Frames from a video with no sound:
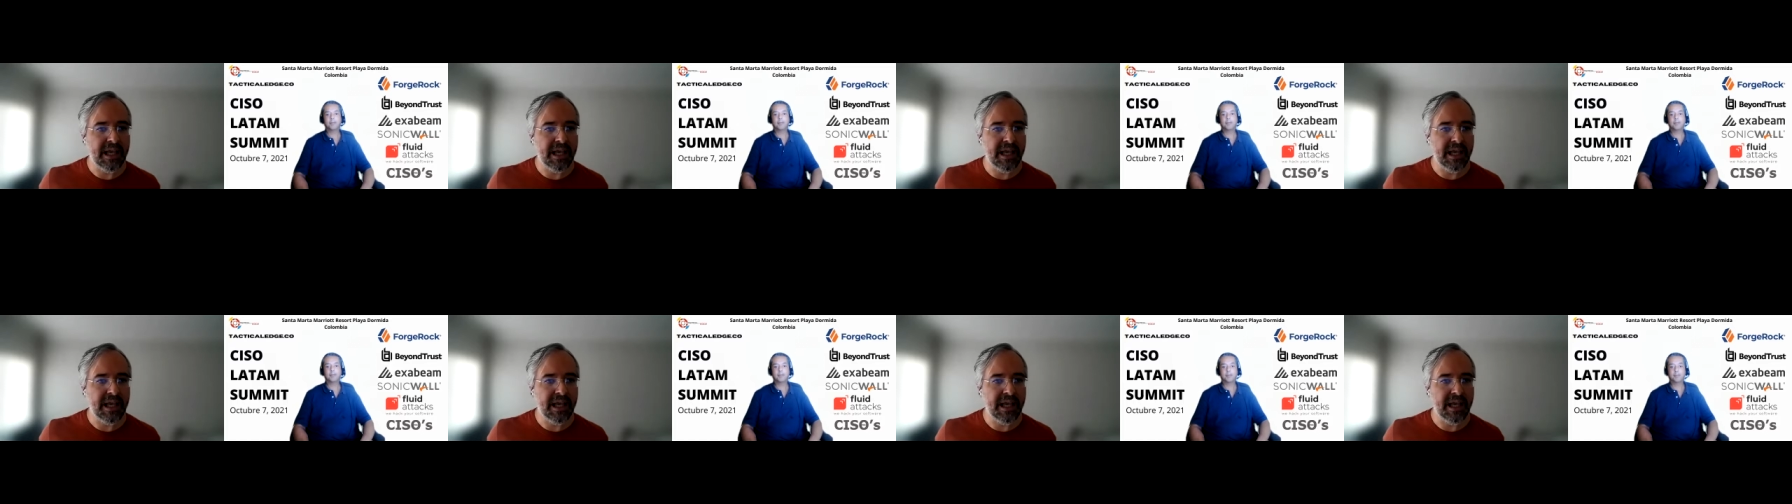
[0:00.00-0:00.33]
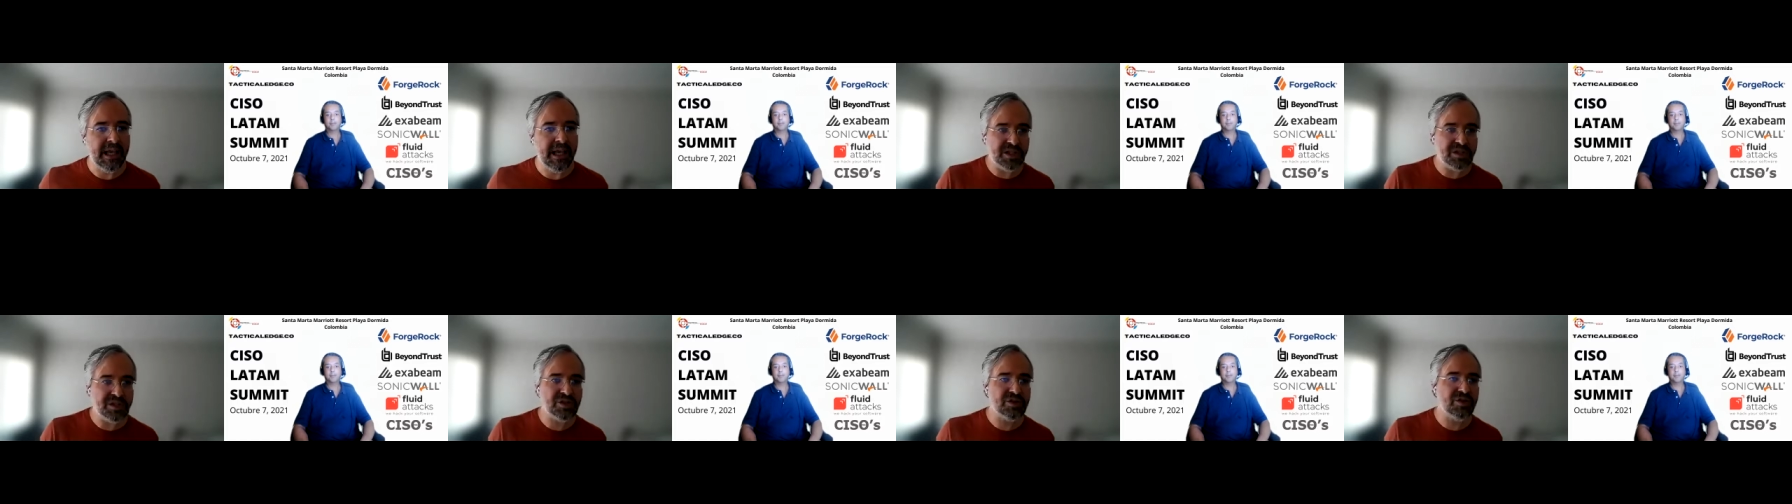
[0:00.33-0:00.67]
So
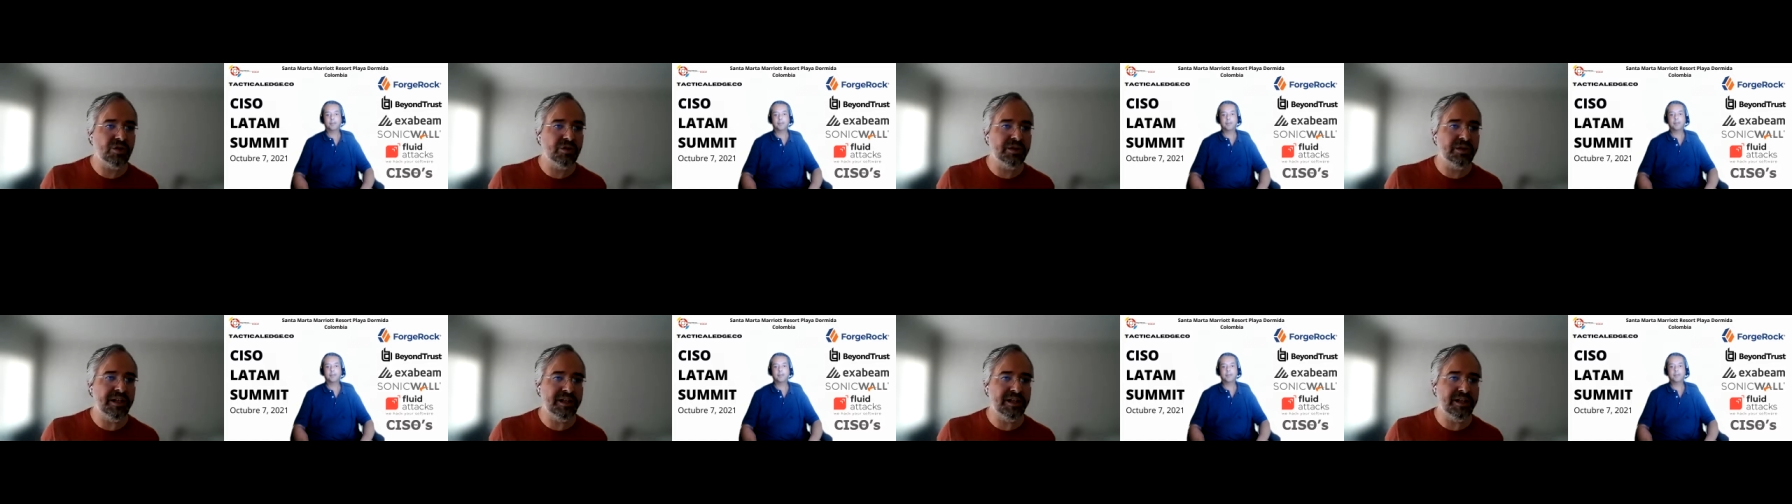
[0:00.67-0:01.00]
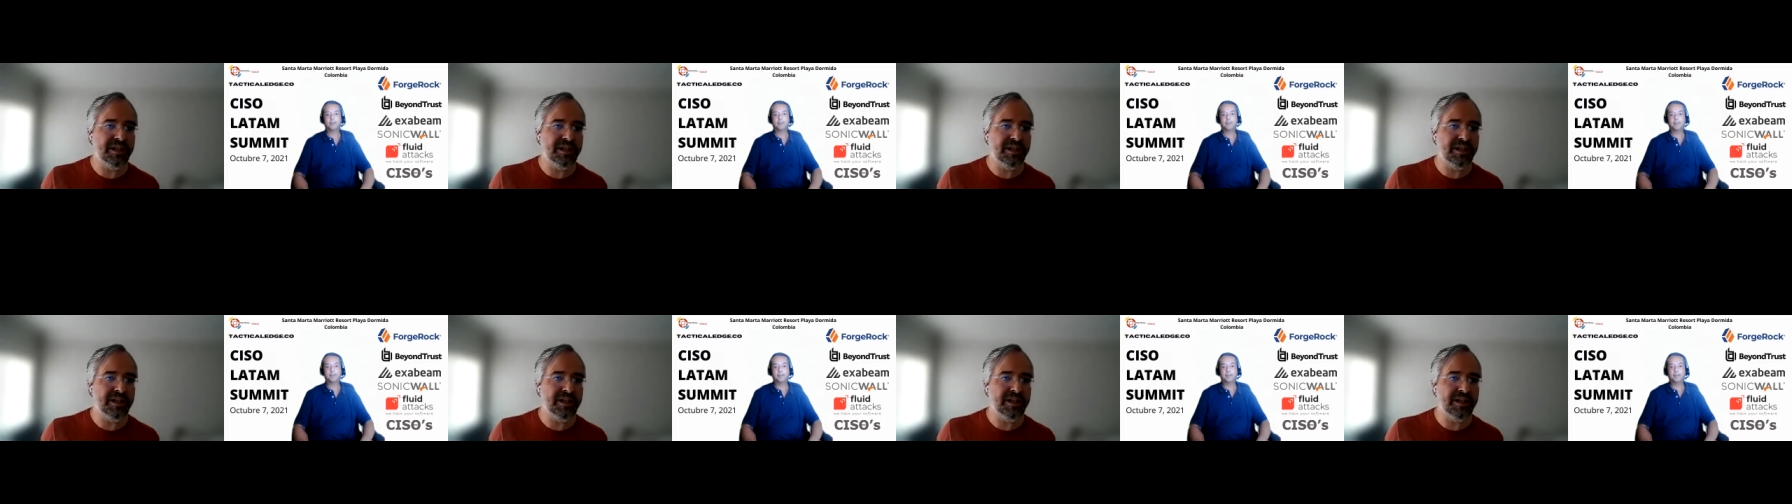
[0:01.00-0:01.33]
much so
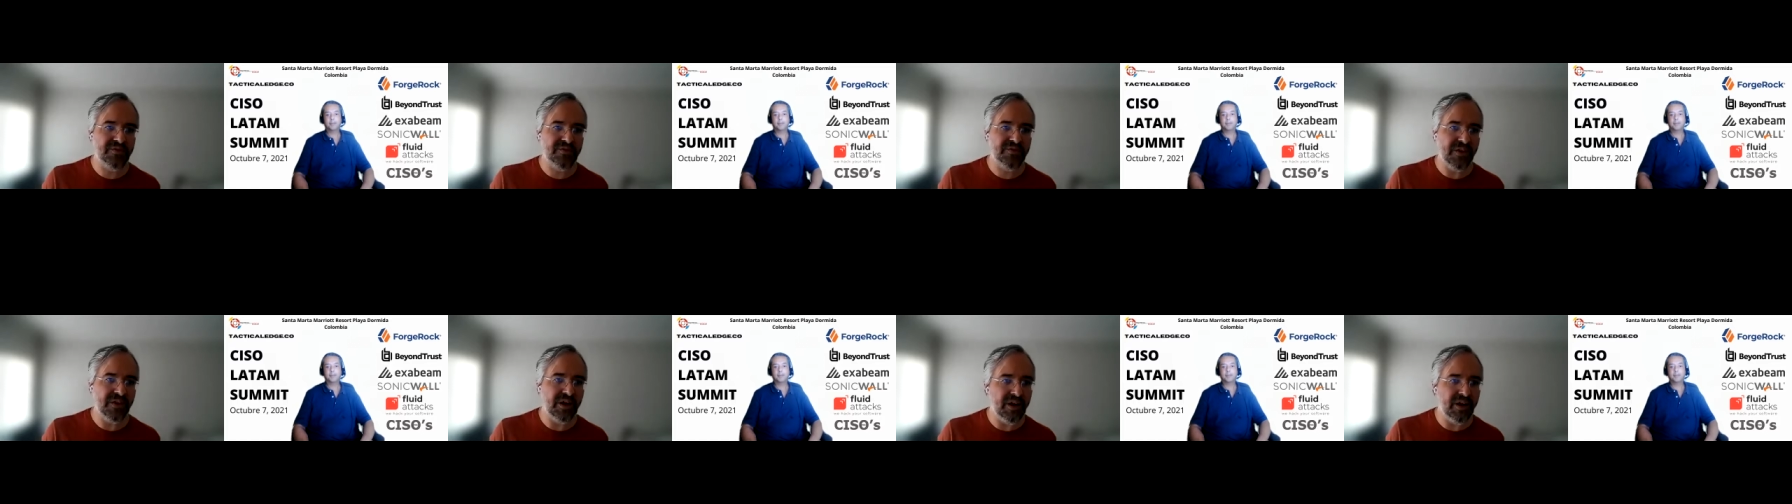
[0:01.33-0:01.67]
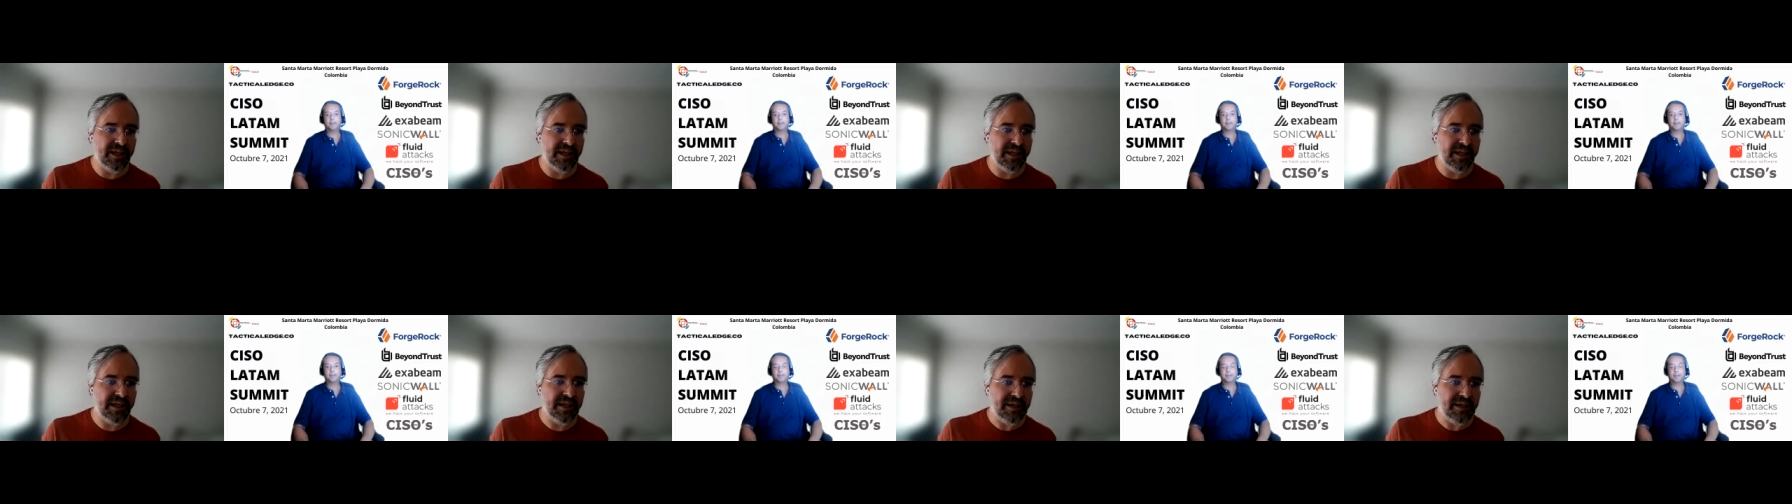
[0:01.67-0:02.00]
that it's
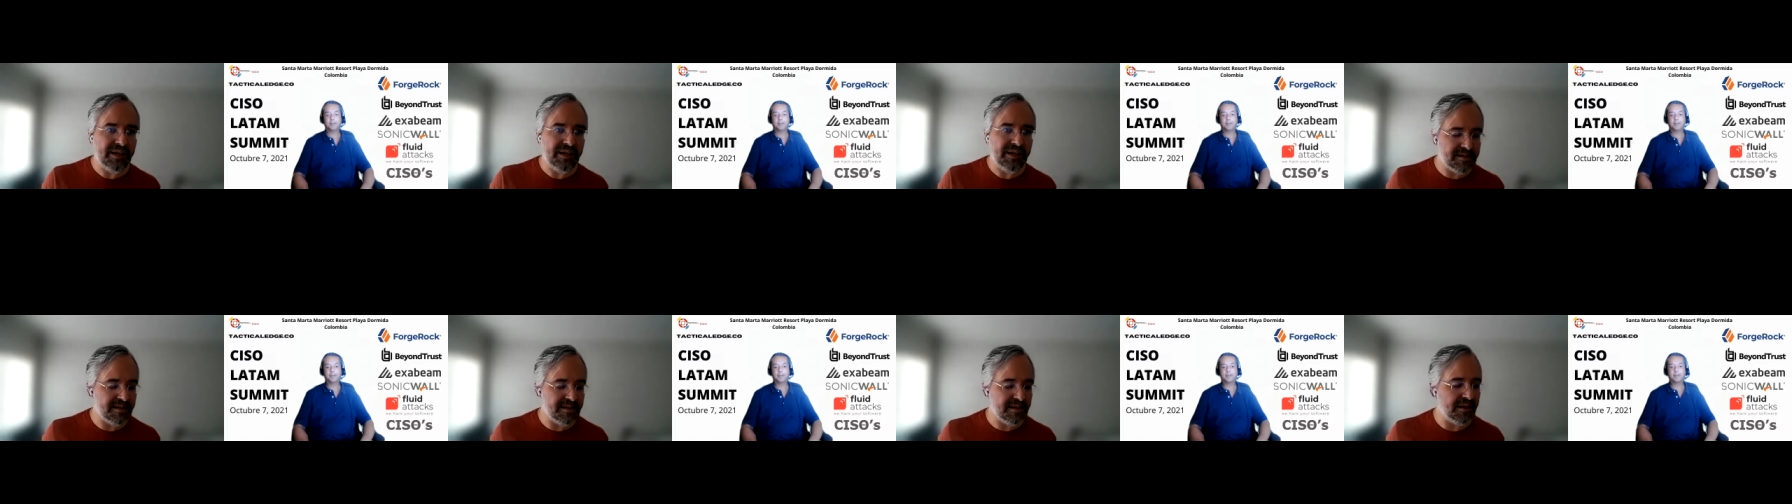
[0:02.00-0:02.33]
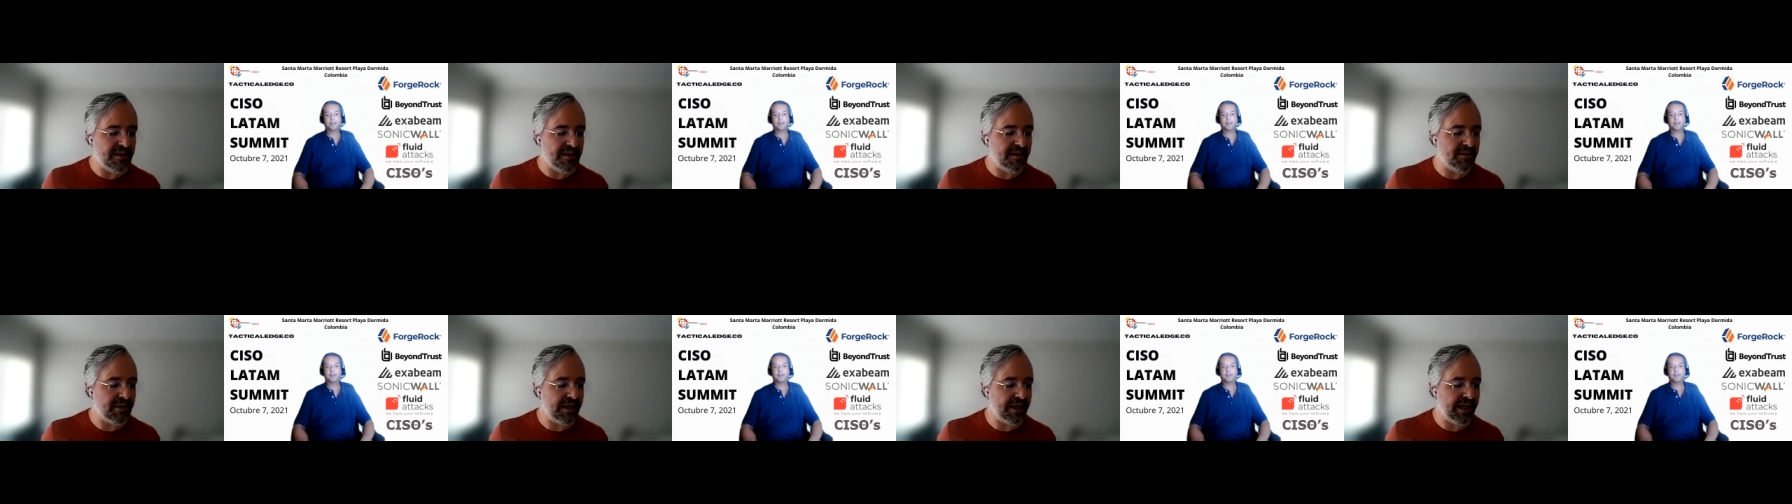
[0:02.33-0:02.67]
fairly
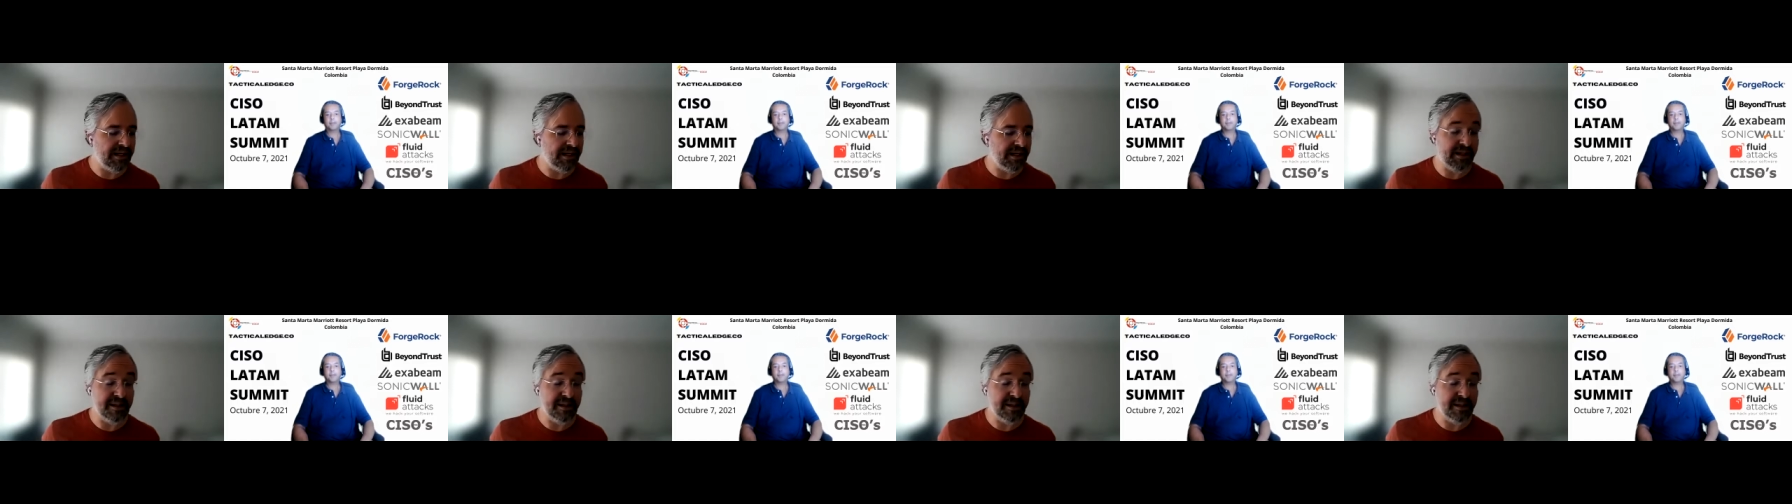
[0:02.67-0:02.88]
easy, right?